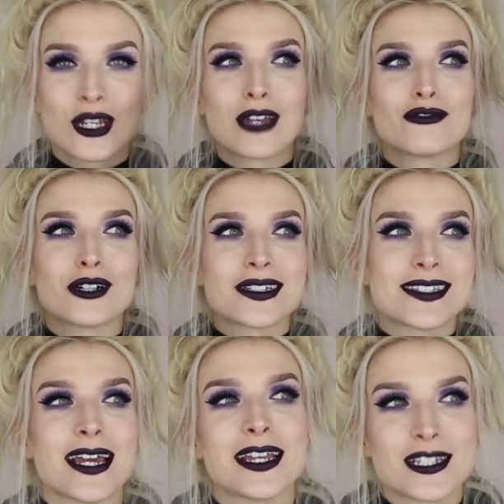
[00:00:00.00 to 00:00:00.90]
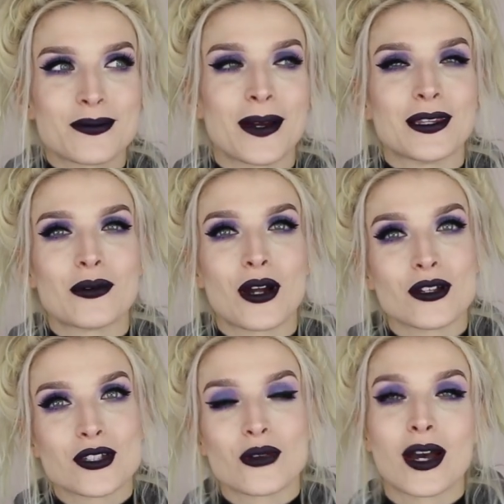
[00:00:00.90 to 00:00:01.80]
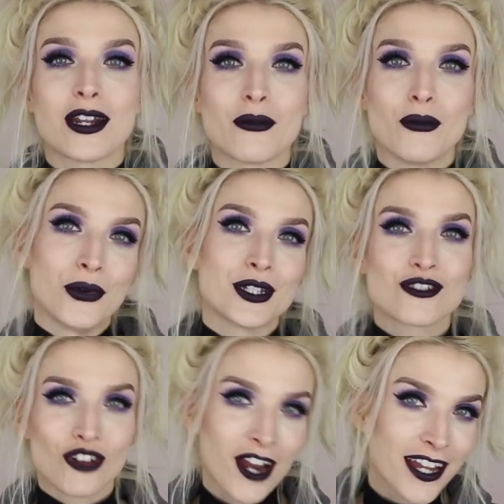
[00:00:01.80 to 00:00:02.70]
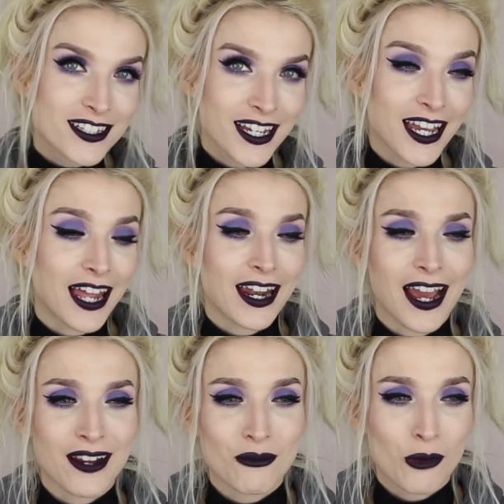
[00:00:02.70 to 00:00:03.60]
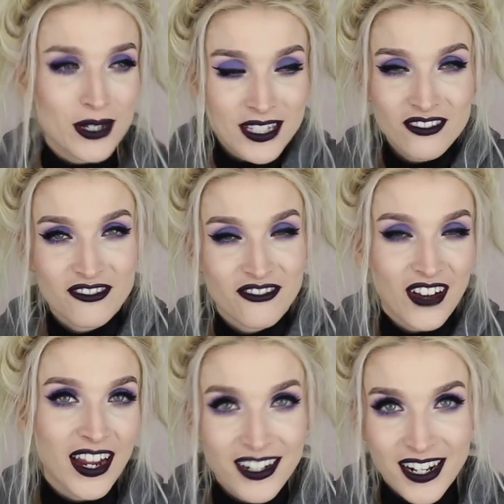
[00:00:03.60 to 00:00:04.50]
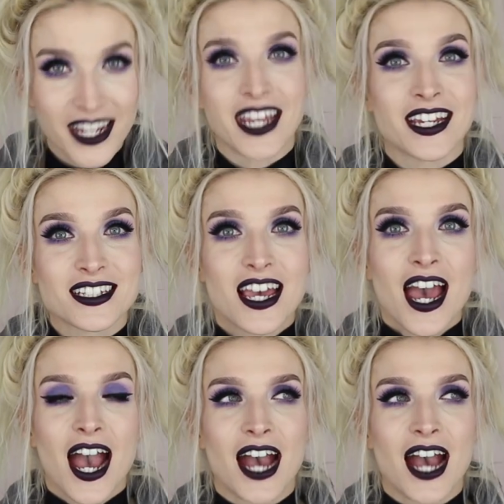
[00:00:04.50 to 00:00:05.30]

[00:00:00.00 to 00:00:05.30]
I was looking for a setting spray that would also kind of moisturize it, and I wasn't finding it.